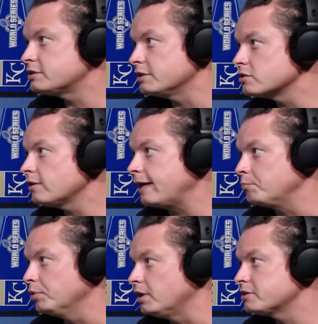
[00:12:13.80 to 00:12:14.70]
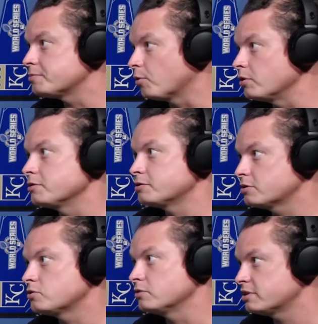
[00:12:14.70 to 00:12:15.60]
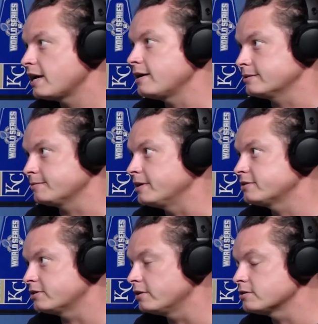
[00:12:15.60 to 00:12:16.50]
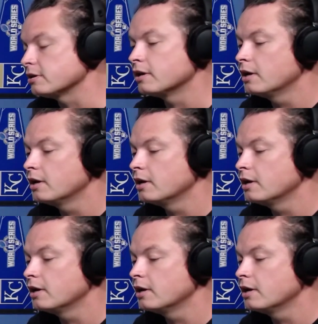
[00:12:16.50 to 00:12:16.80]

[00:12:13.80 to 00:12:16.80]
These are like blood sport stats, man. Seriously.